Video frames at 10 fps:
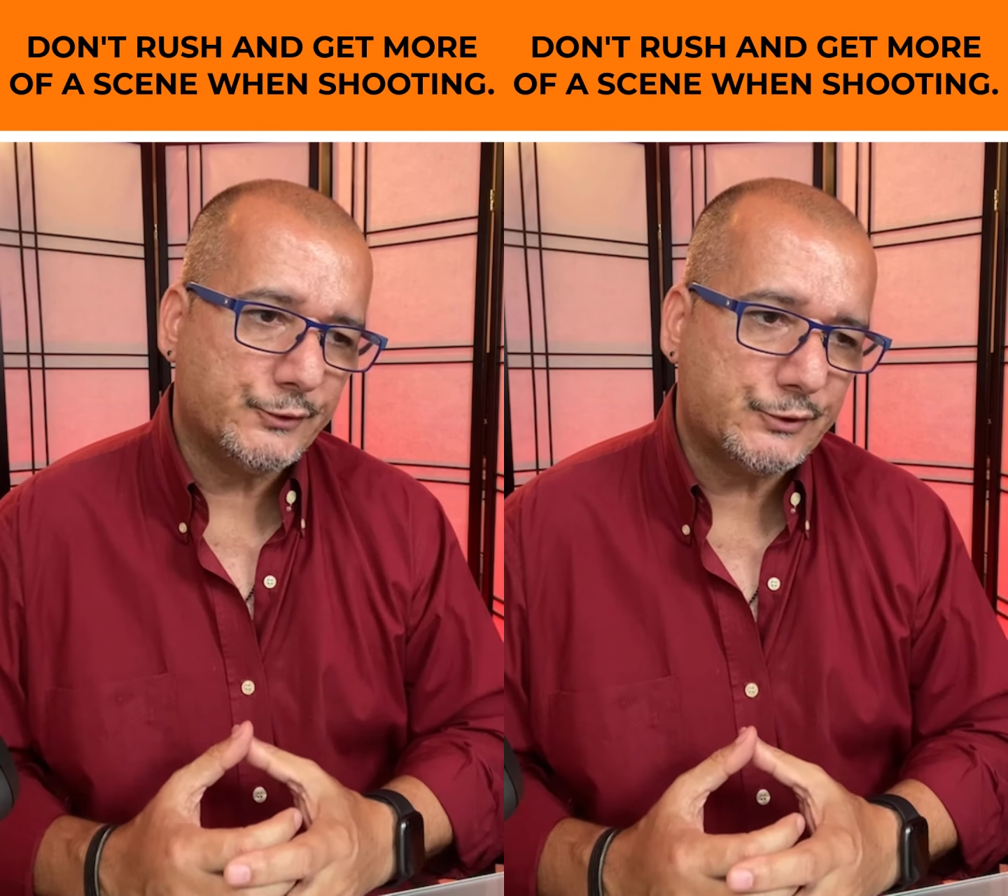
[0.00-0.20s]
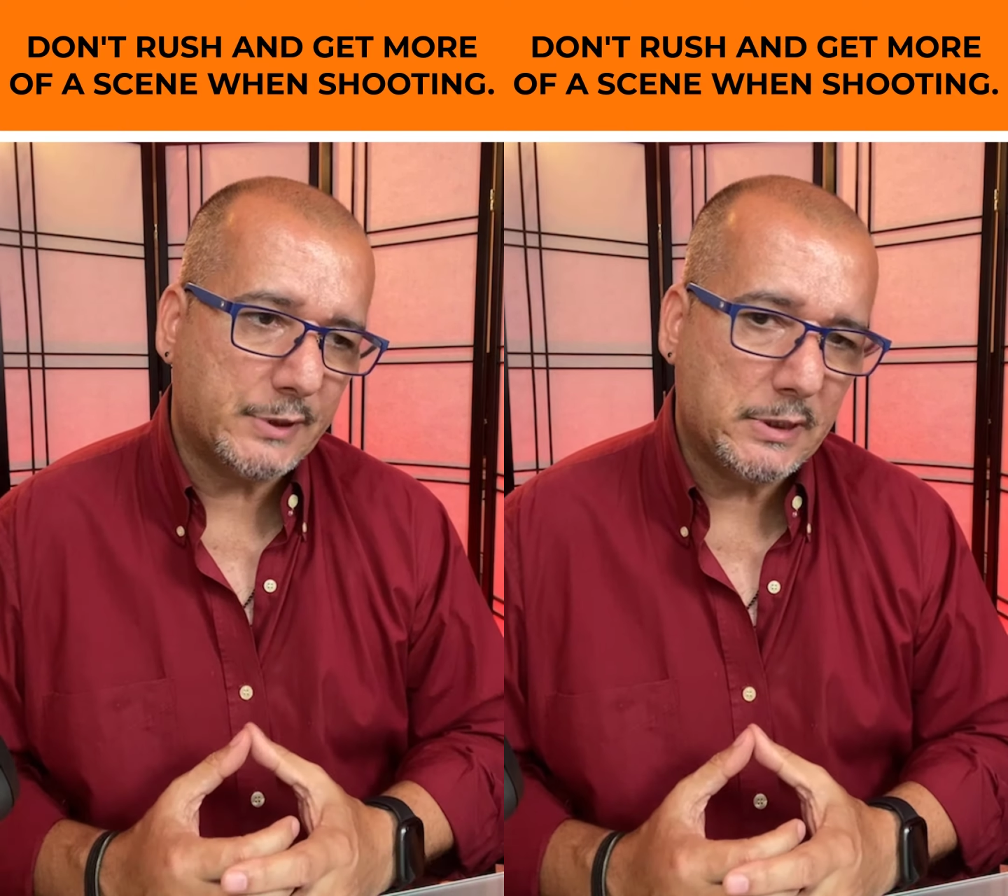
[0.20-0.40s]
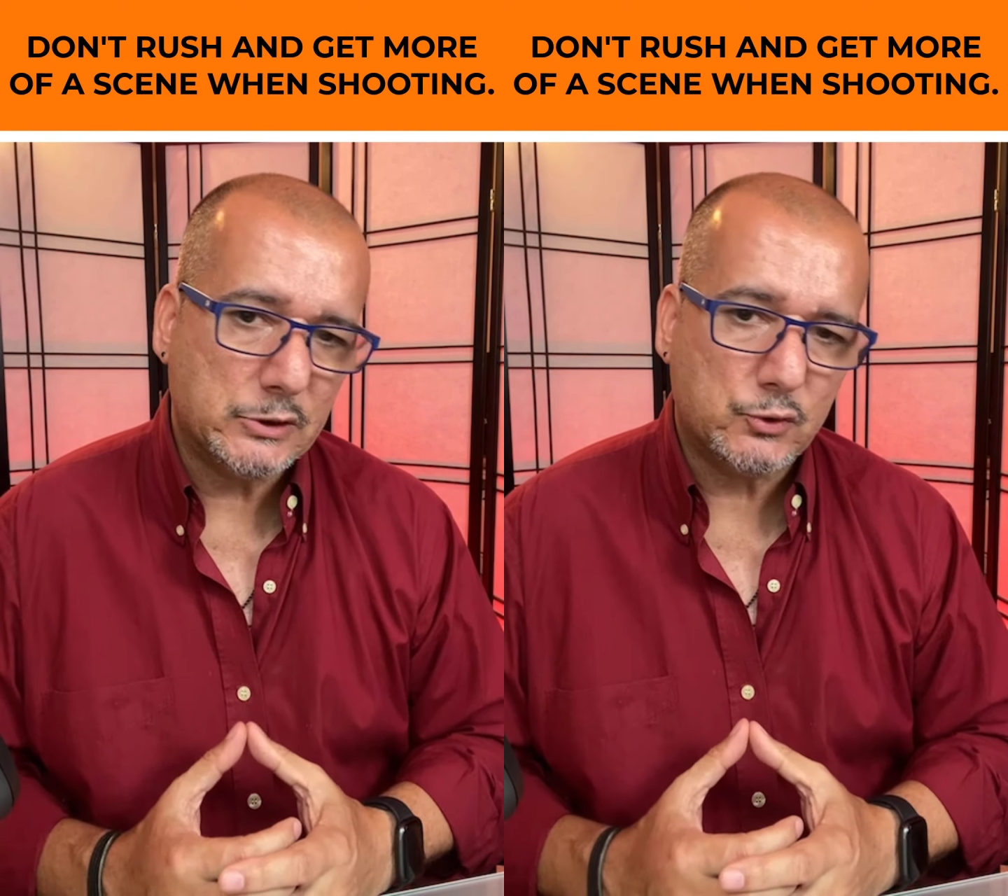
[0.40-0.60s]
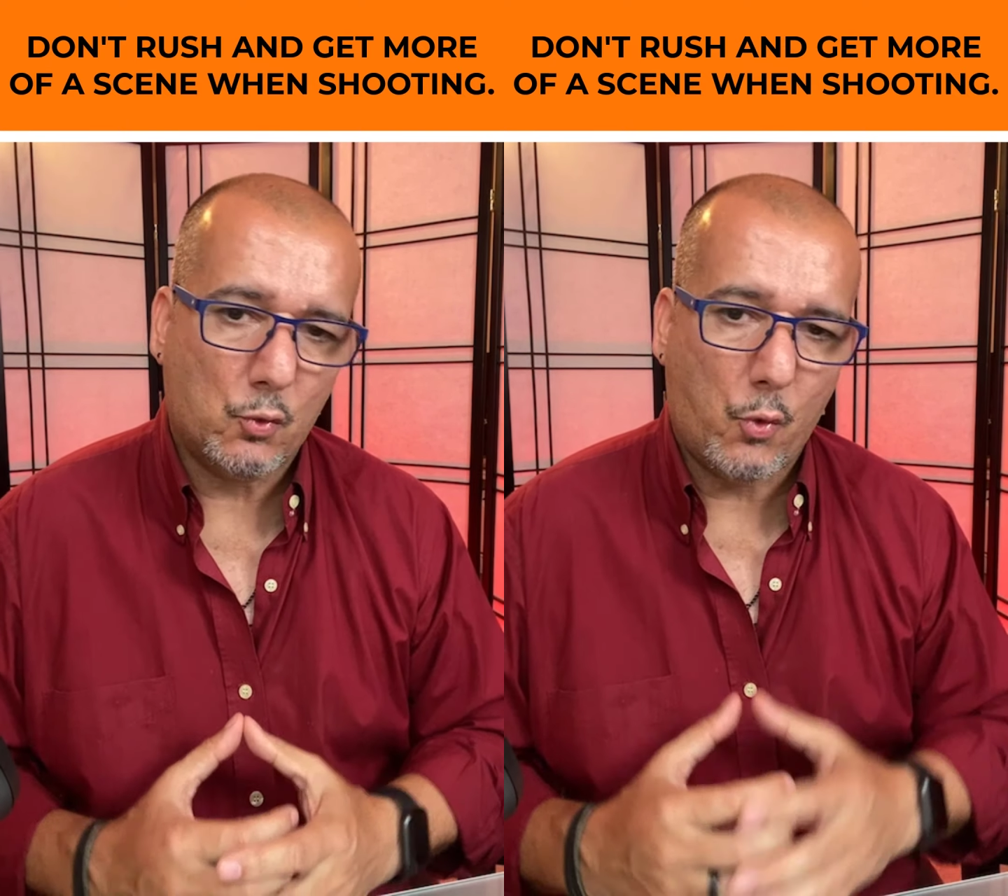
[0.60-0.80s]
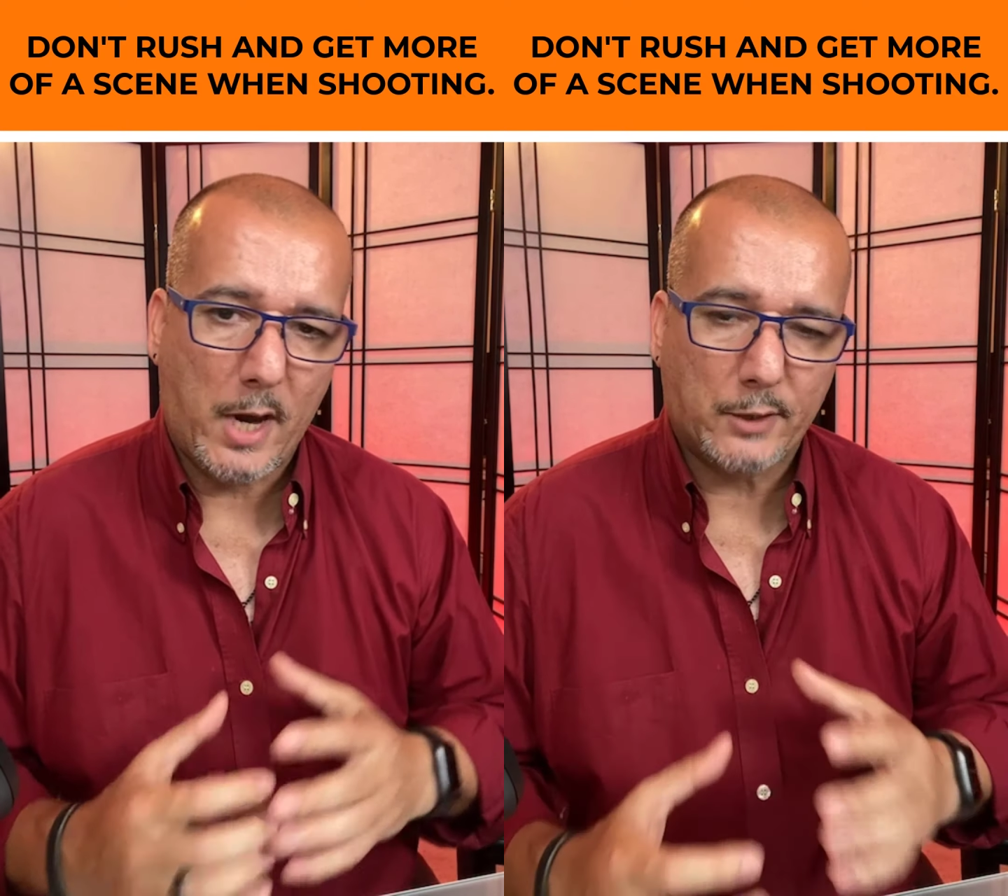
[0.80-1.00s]
scenes
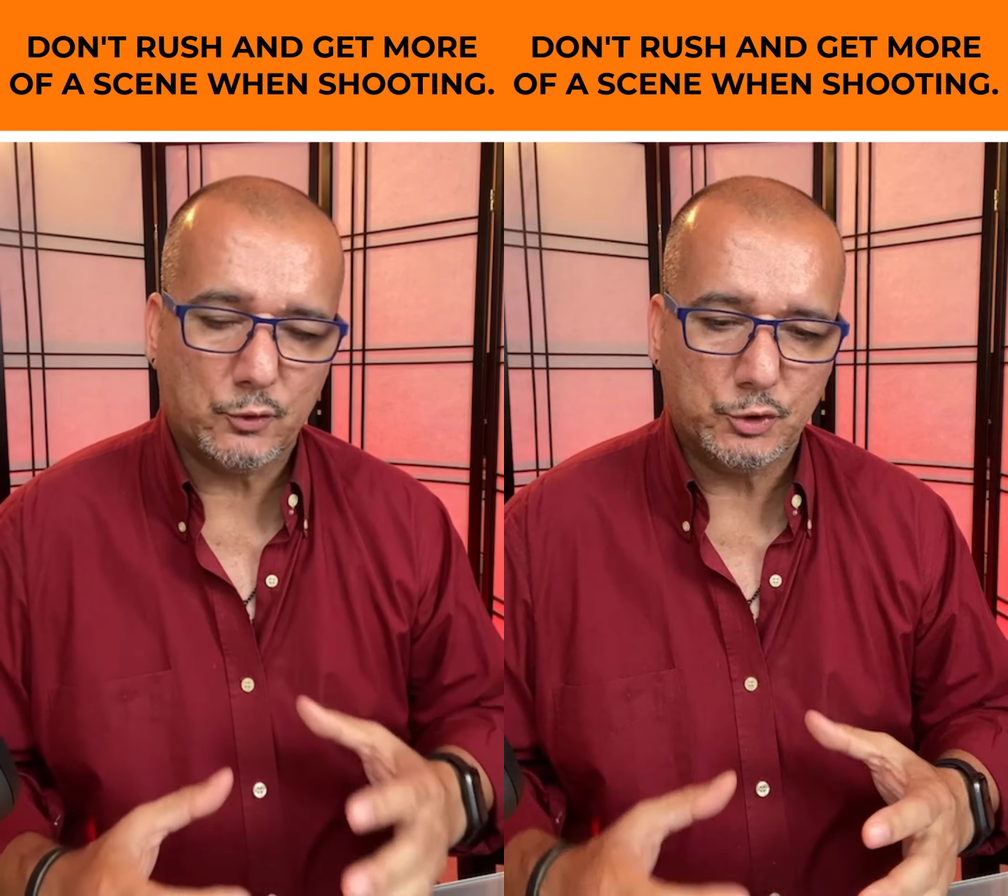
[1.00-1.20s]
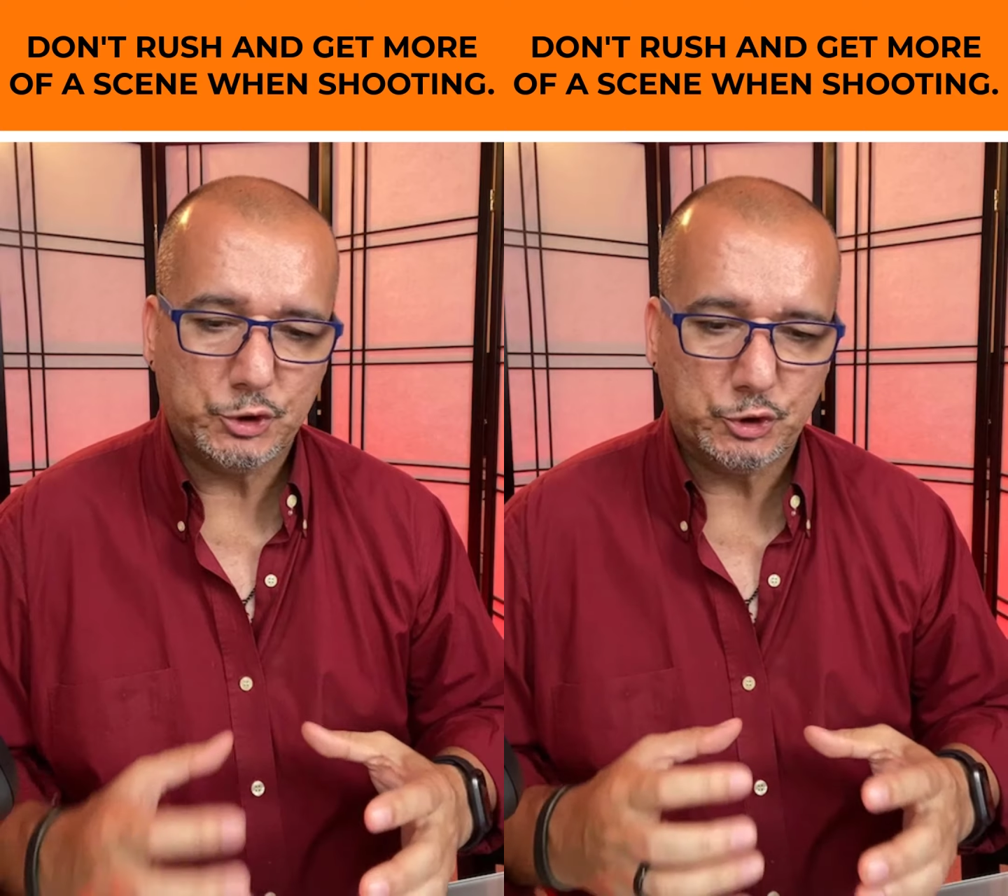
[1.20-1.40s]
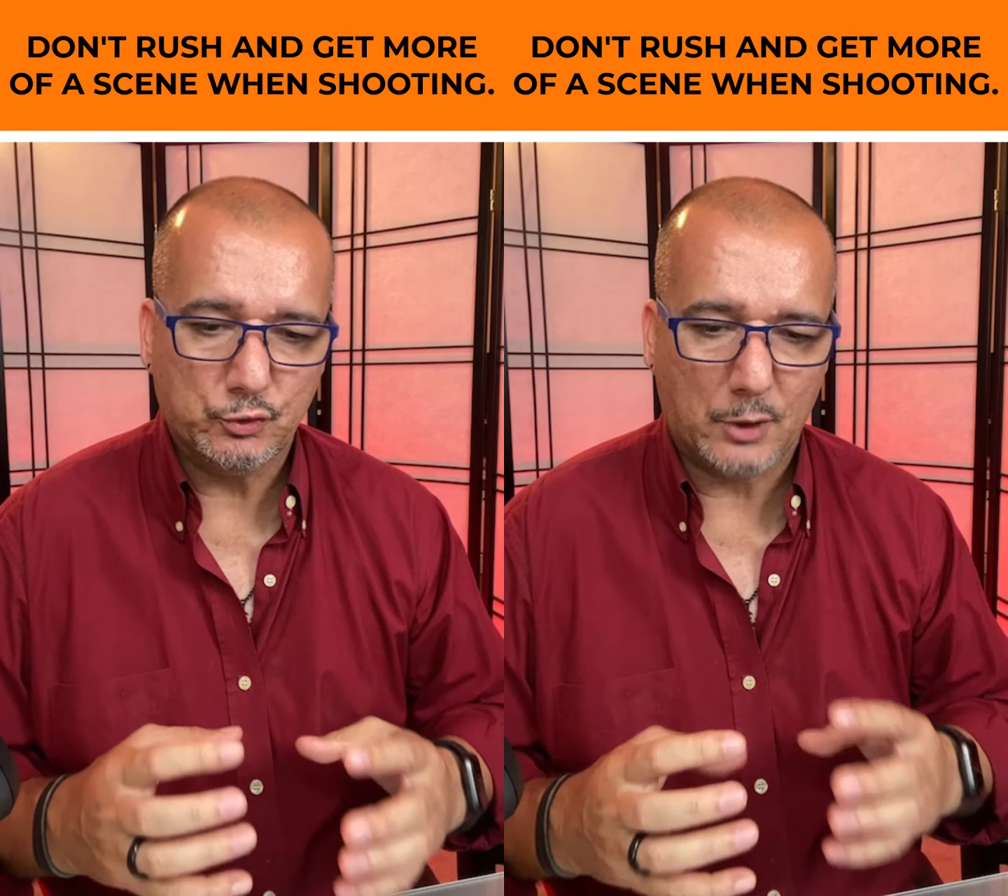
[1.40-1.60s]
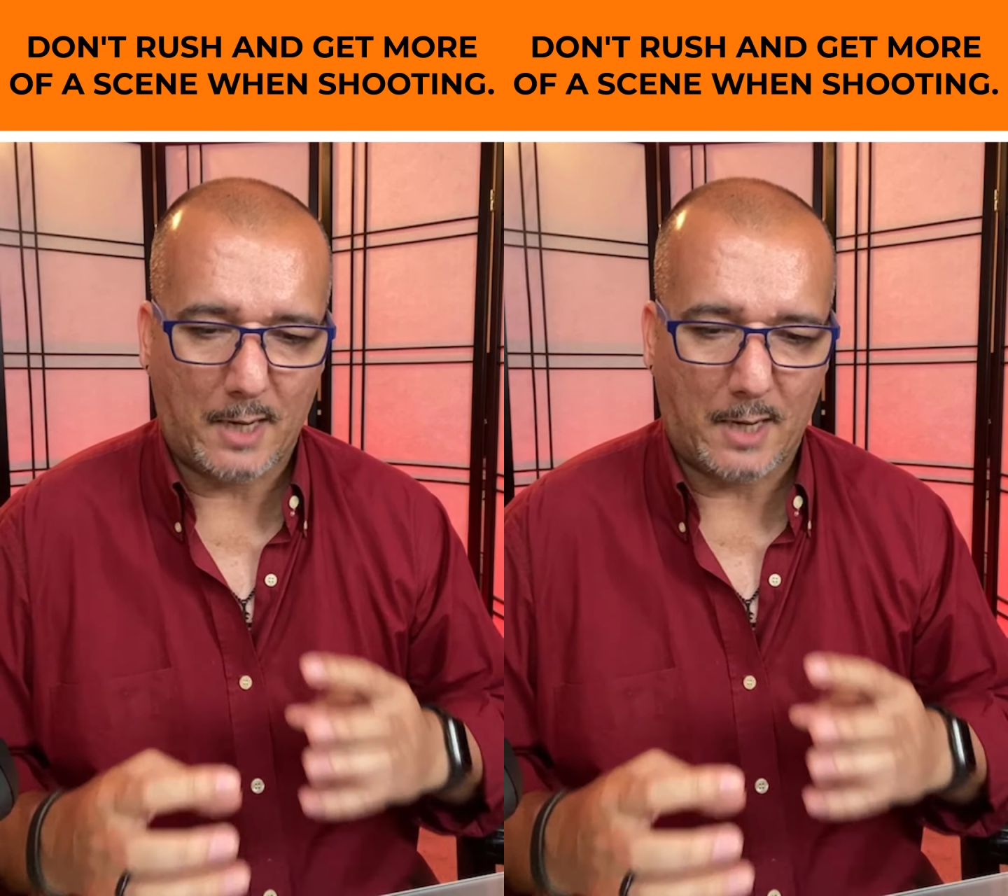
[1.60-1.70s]
where to shoot,